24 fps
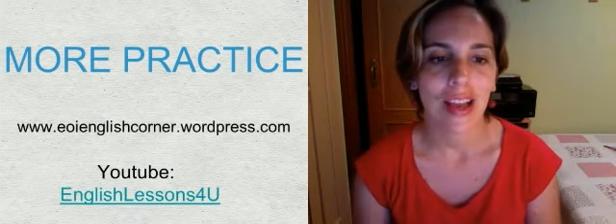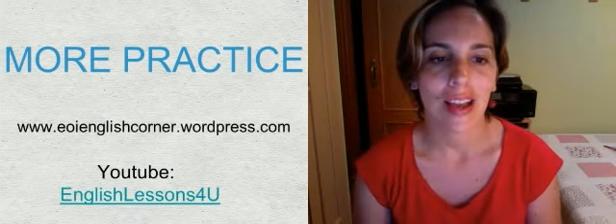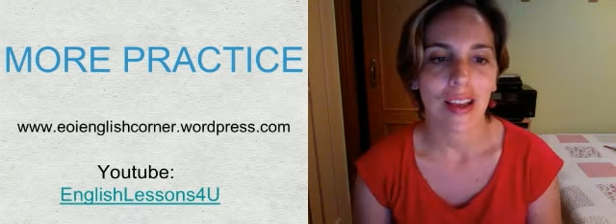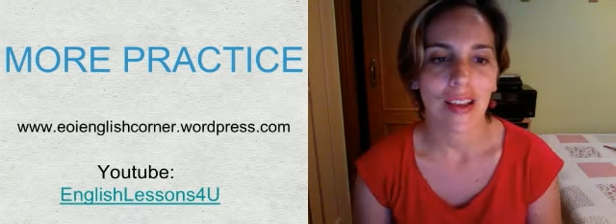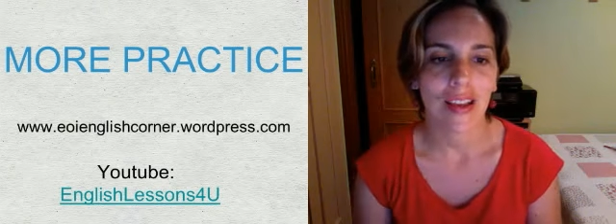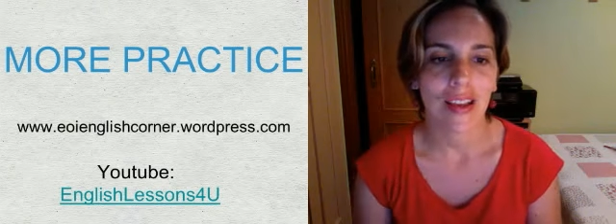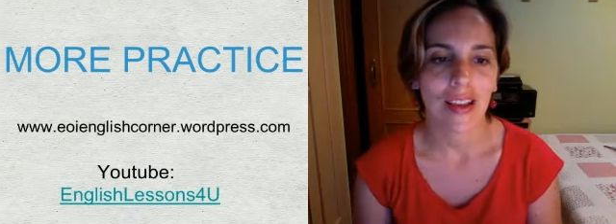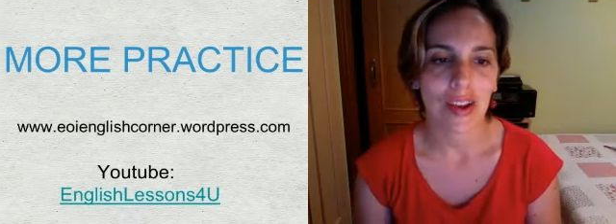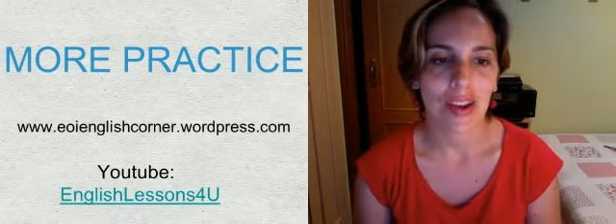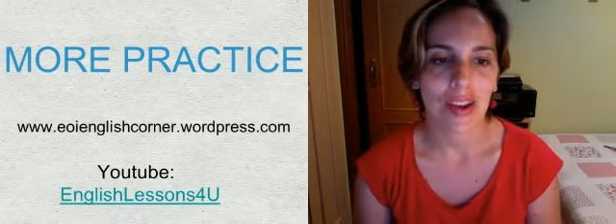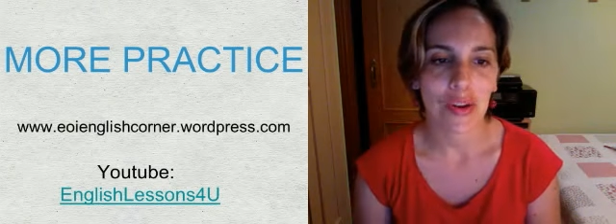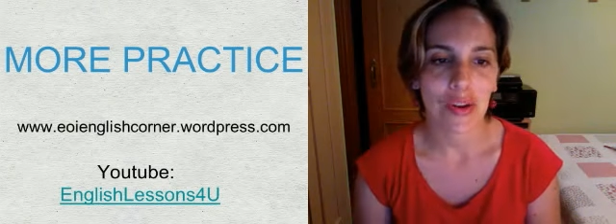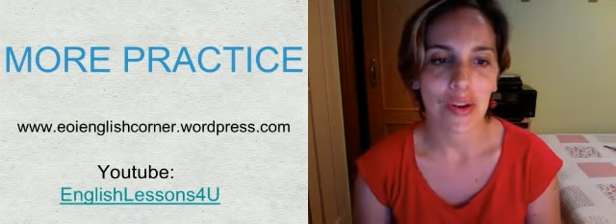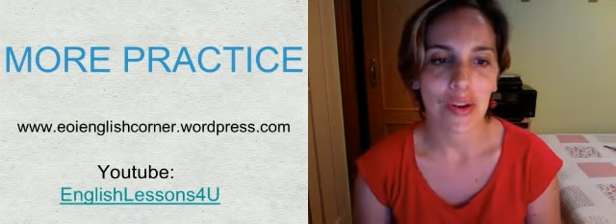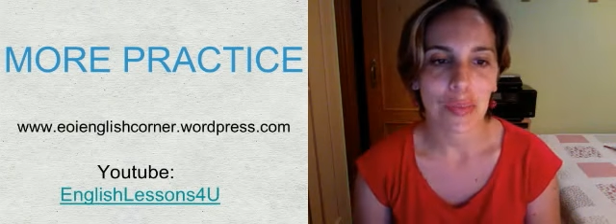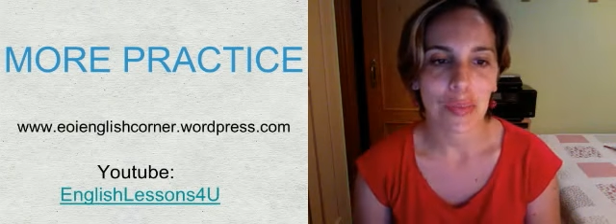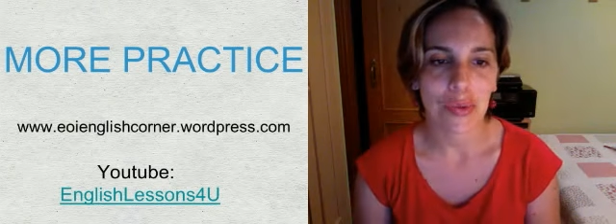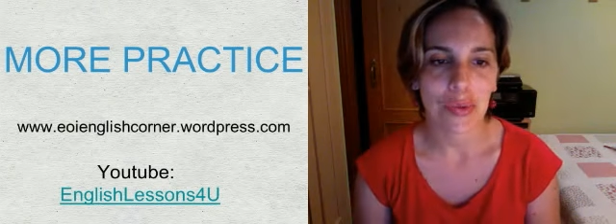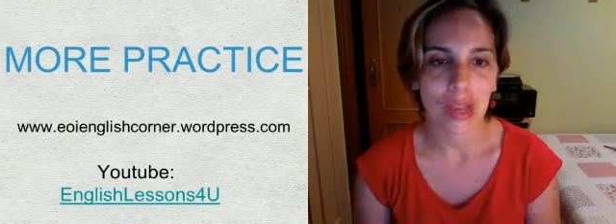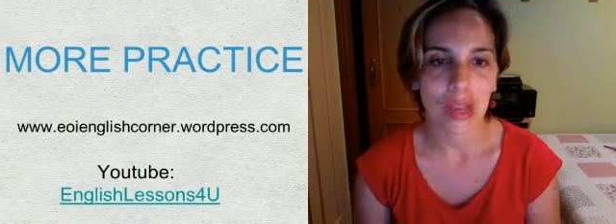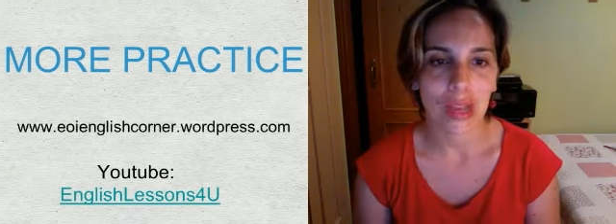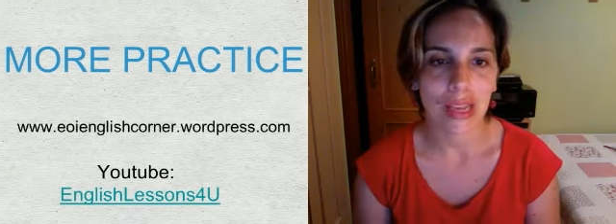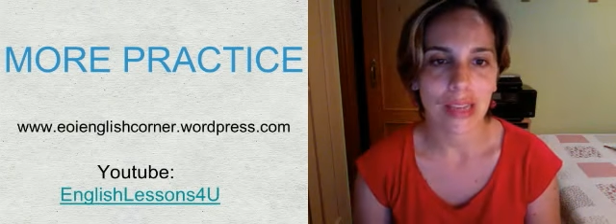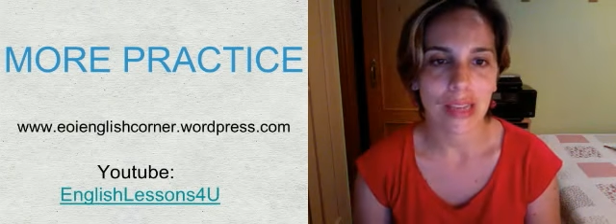I hope
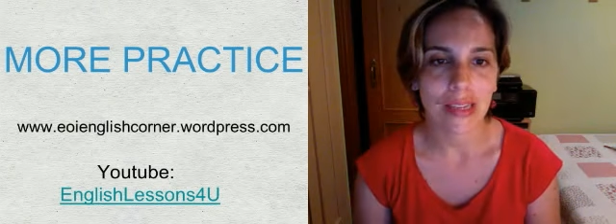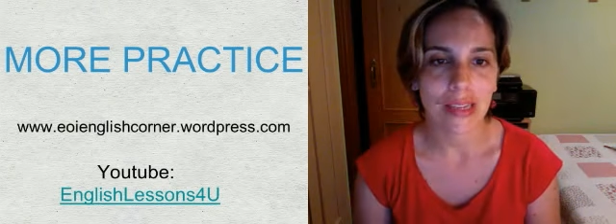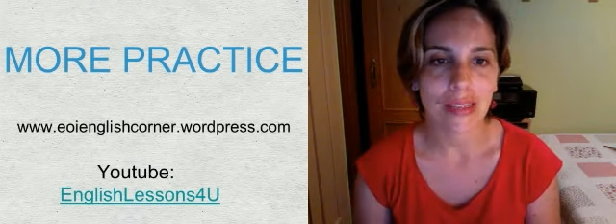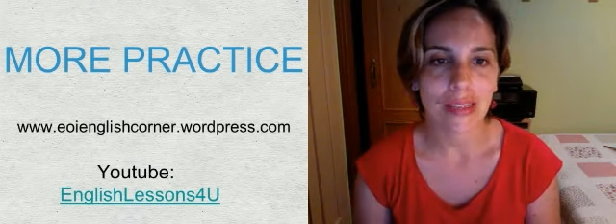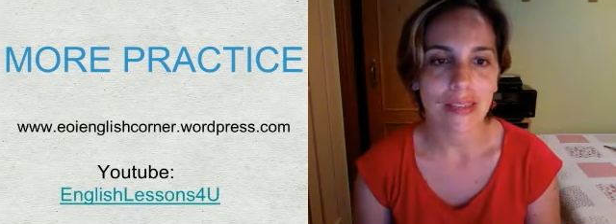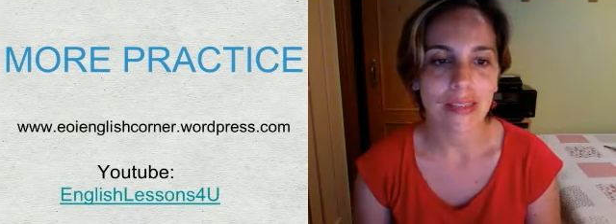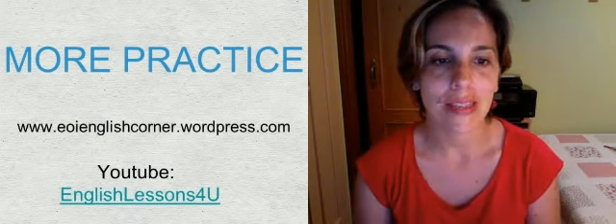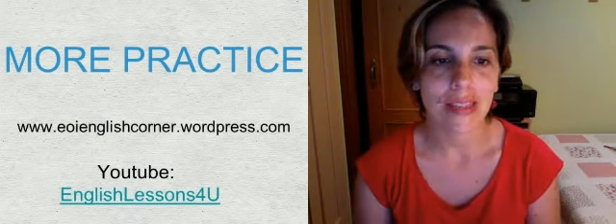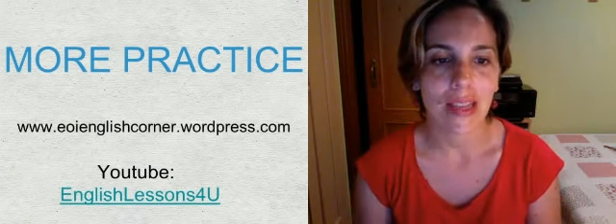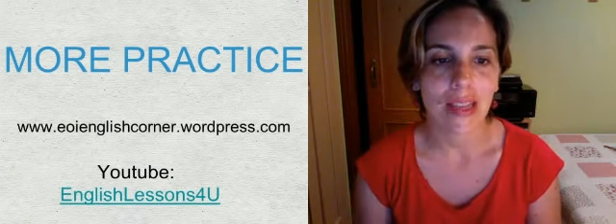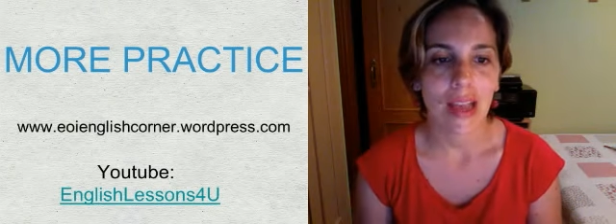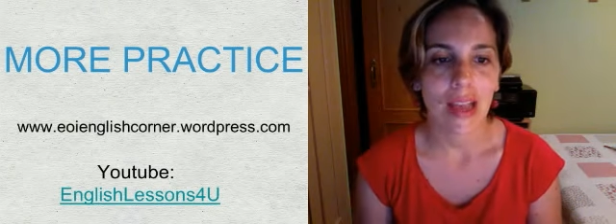you like it.